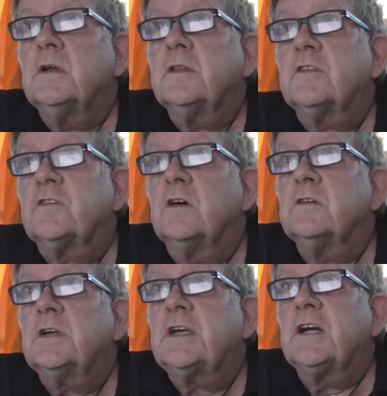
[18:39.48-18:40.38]
The
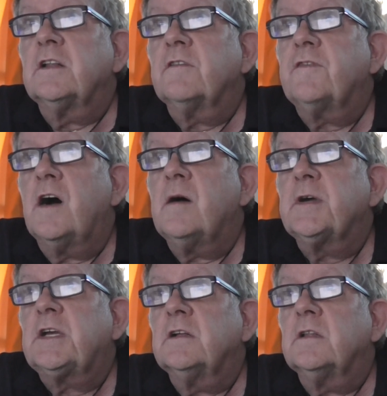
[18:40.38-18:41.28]
song Kill the Farmer,
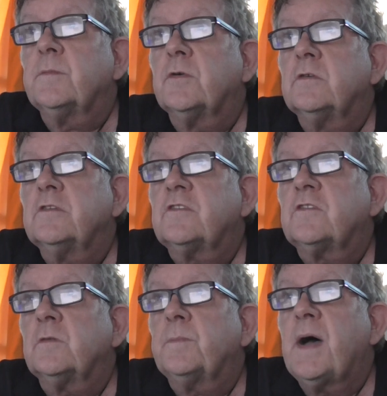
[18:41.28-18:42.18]
Kill the Boer is
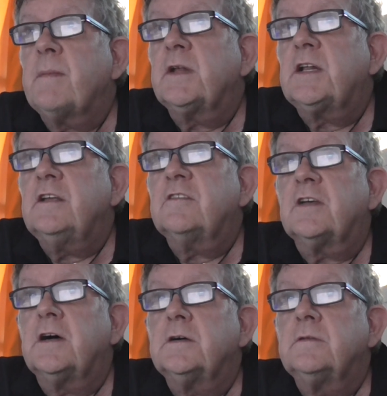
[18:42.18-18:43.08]
still publicly
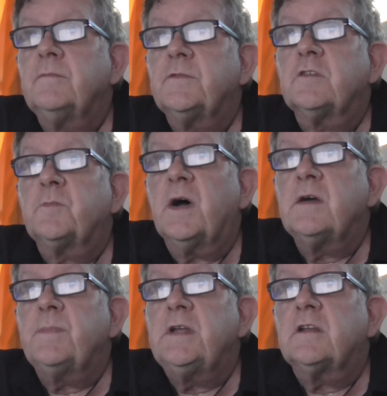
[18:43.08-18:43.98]
sung,
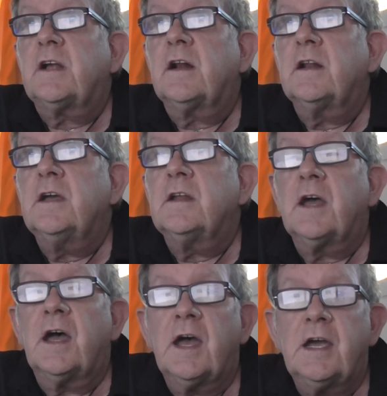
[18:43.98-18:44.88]
despite being declared
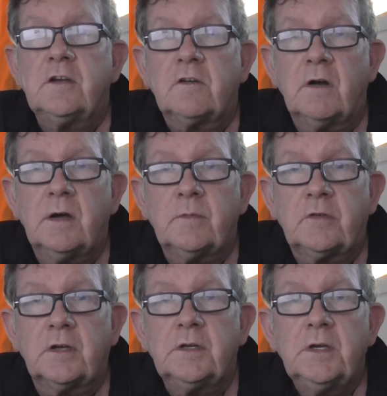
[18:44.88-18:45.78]
a hate crime.
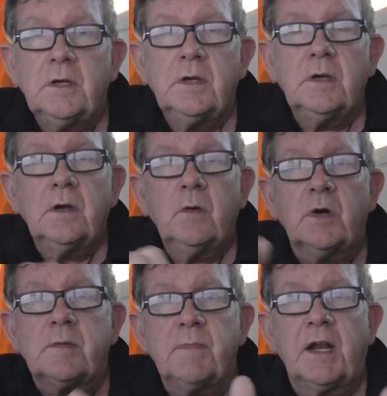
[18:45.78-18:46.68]
So
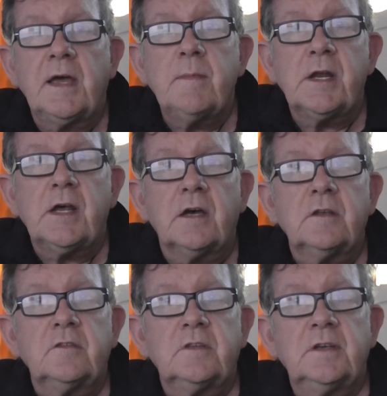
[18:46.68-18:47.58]
what Malema
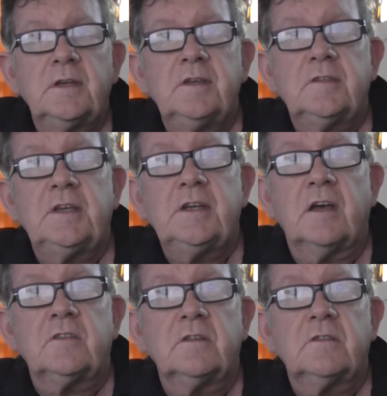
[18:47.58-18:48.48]
does is he
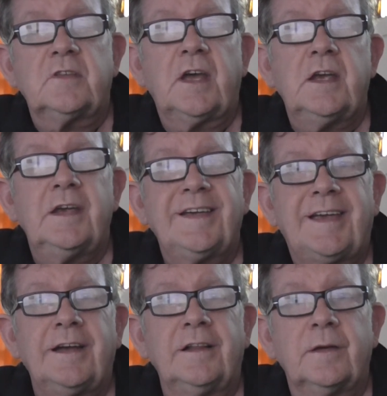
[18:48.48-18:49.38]
doesn't say
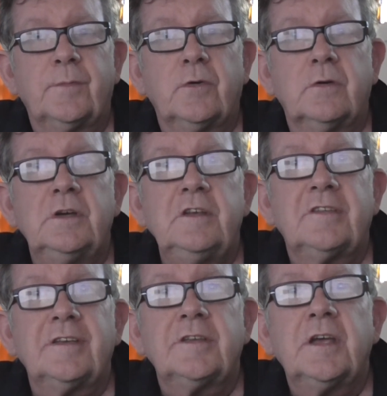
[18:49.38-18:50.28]
kill the Boer, he
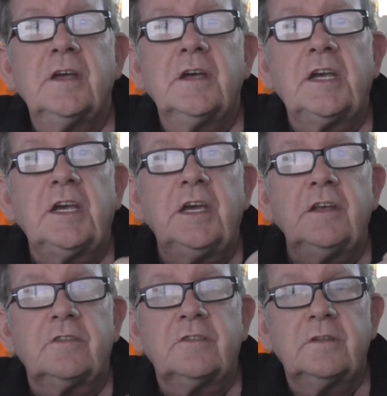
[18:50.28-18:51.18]
says
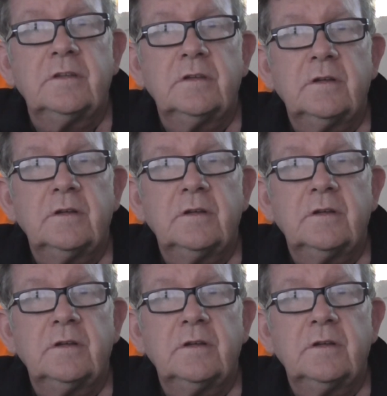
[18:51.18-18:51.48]
kiss.